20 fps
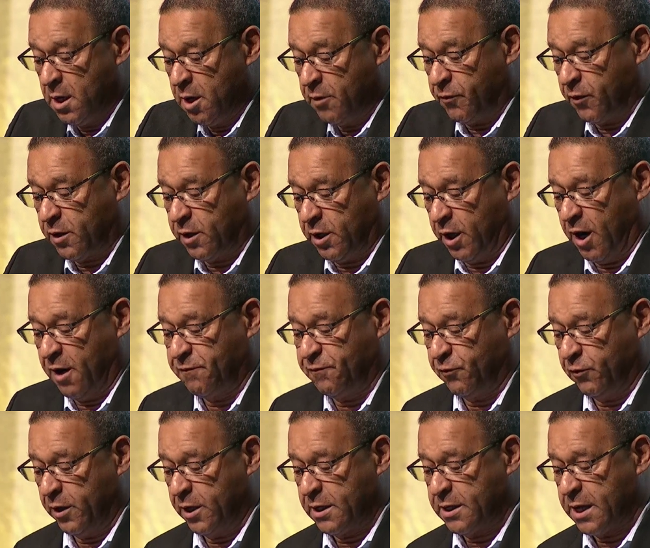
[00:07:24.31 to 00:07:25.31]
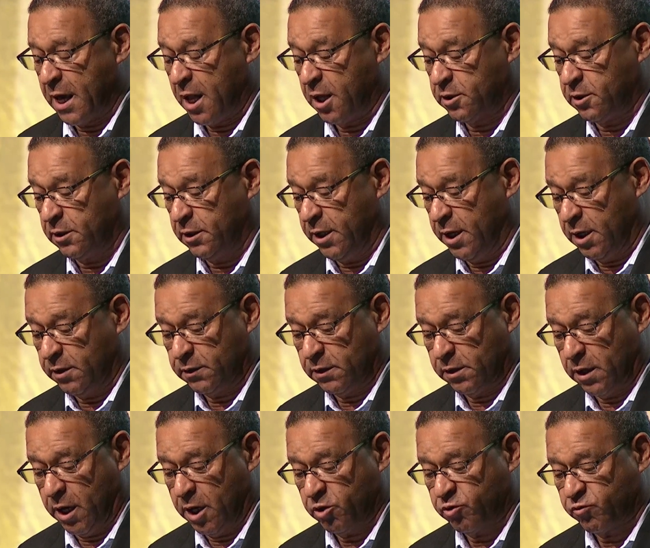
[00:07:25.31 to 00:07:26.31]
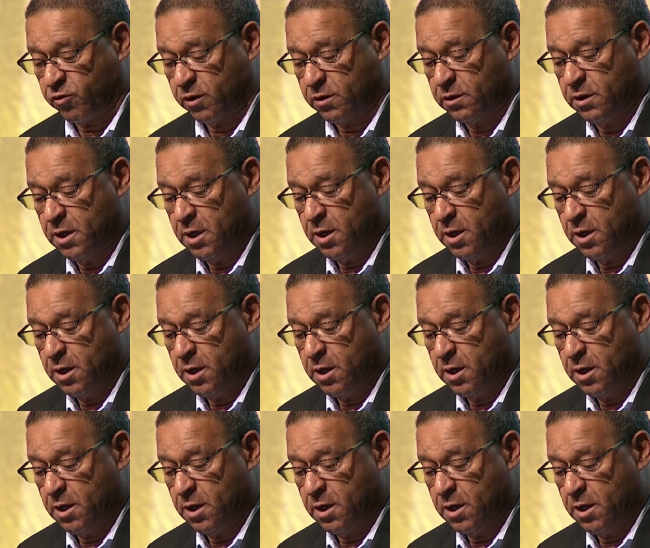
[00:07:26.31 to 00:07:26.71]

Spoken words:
the carefully calculated hatred,